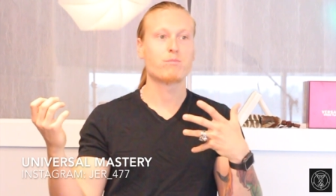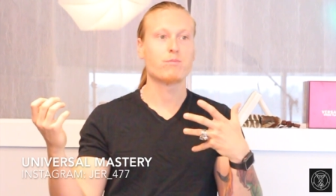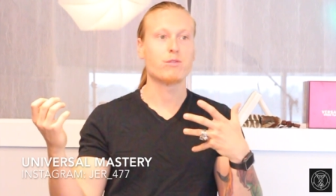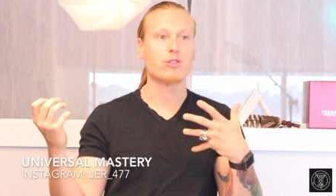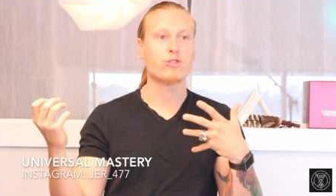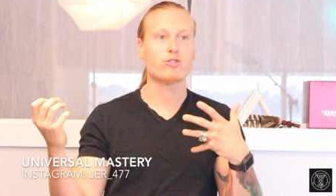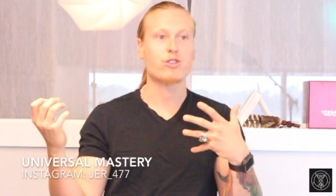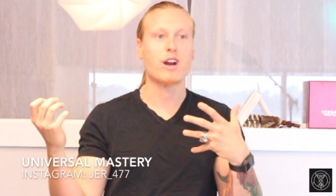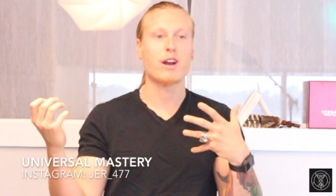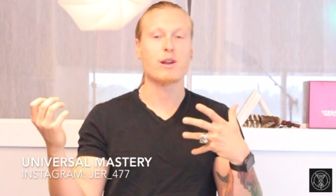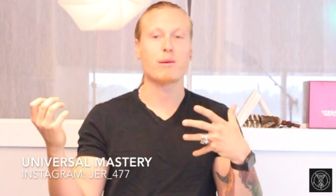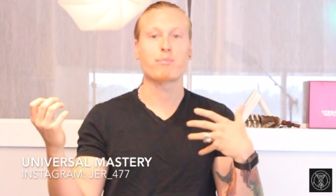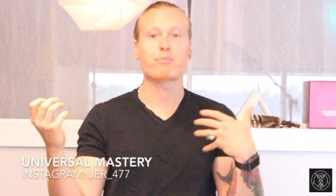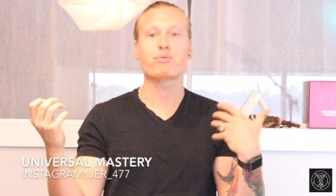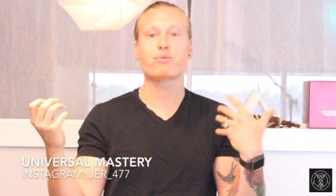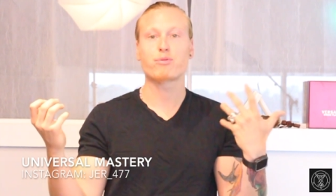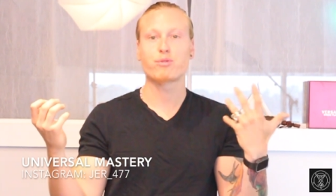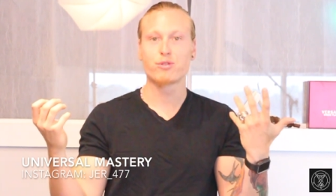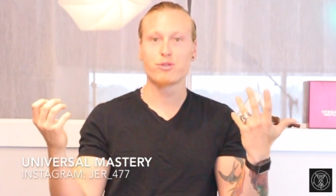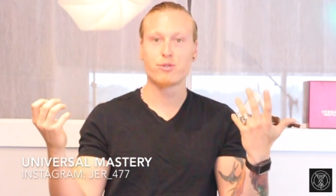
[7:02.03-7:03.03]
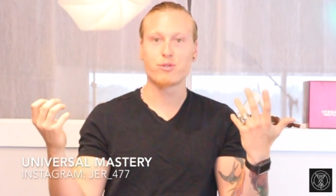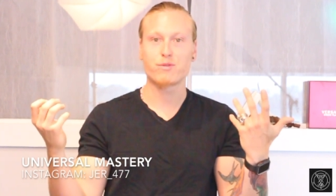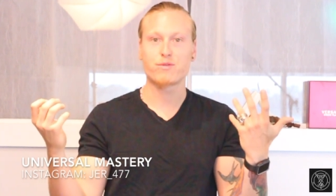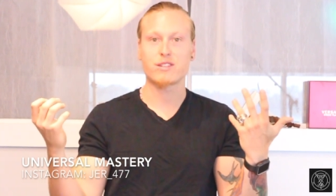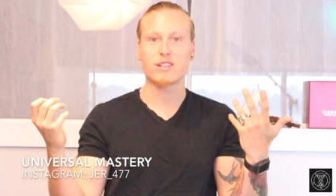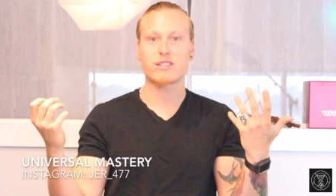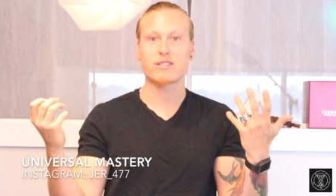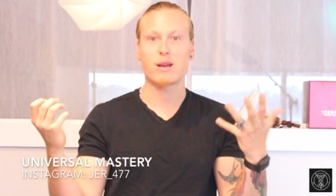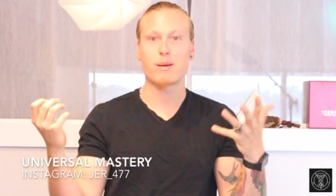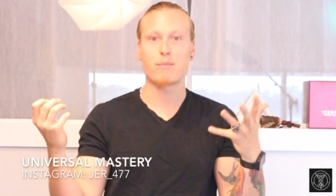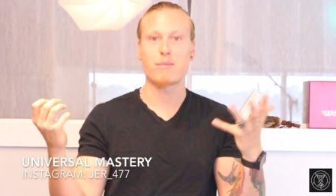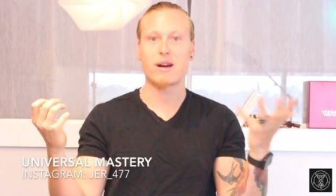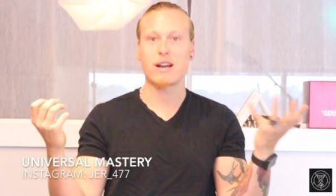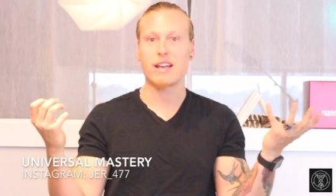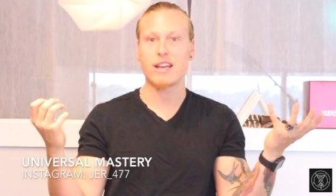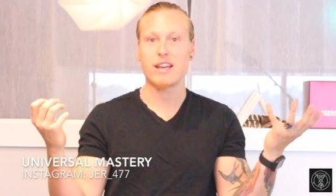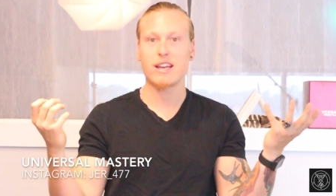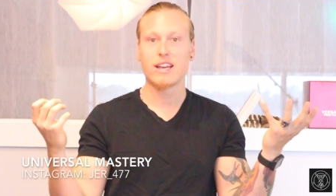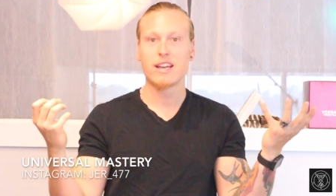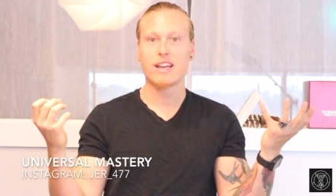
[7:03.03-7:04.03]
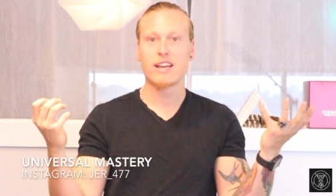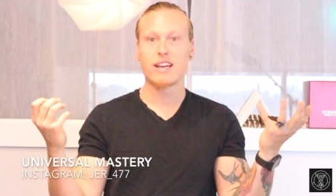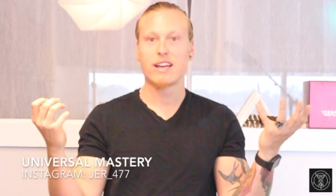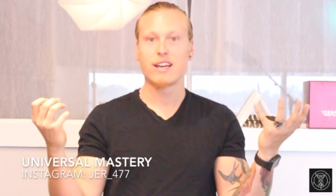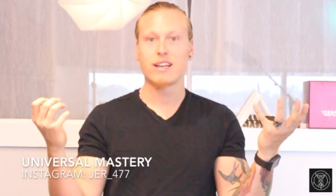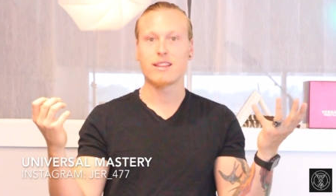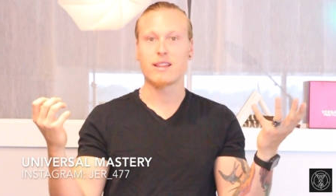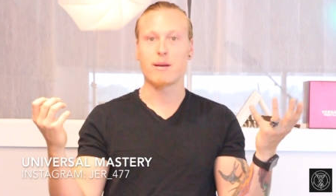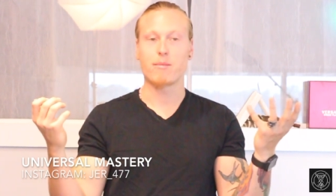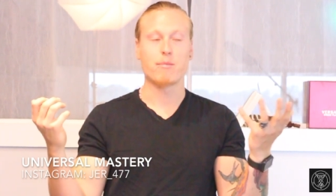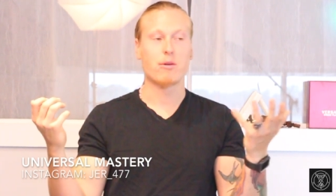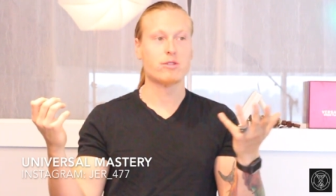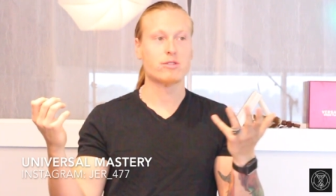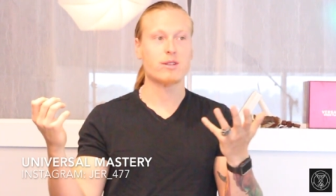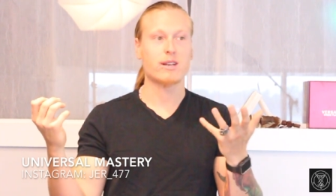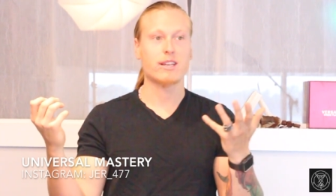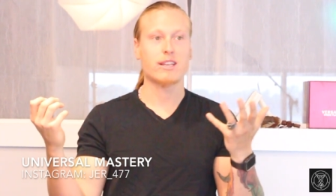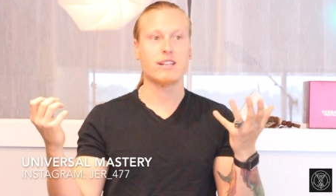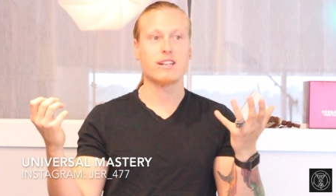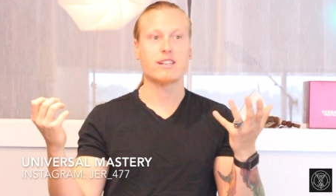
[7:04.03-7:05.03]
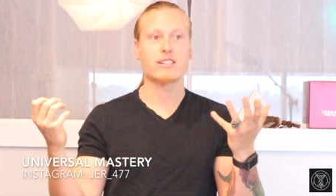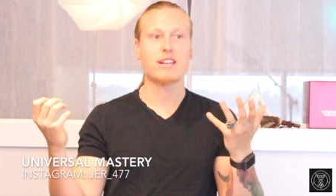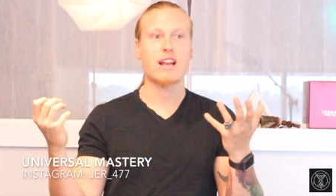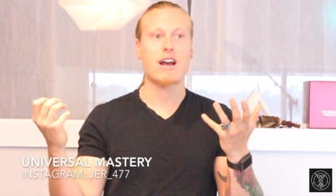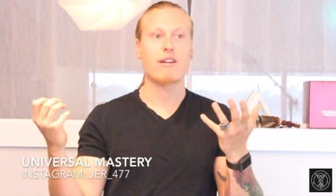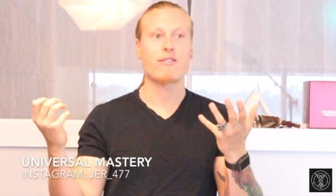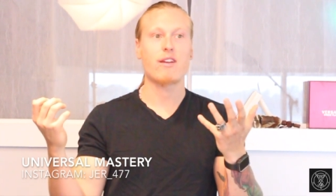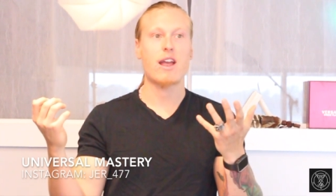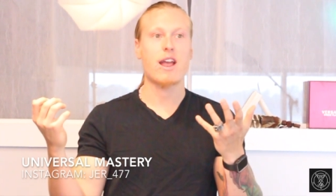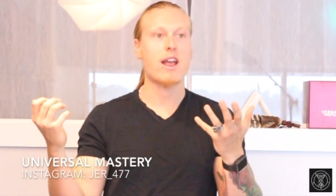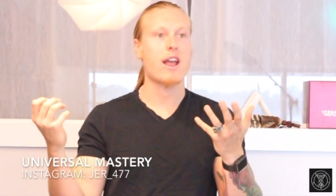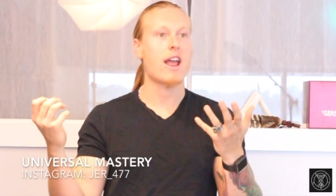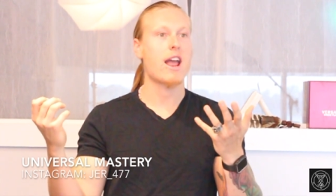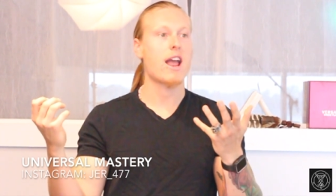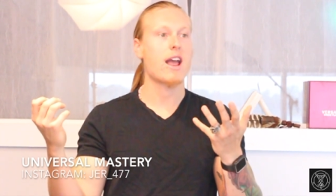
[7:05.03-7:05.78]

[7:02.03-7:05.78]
you're trying to prove to somebody that most likely doesn't have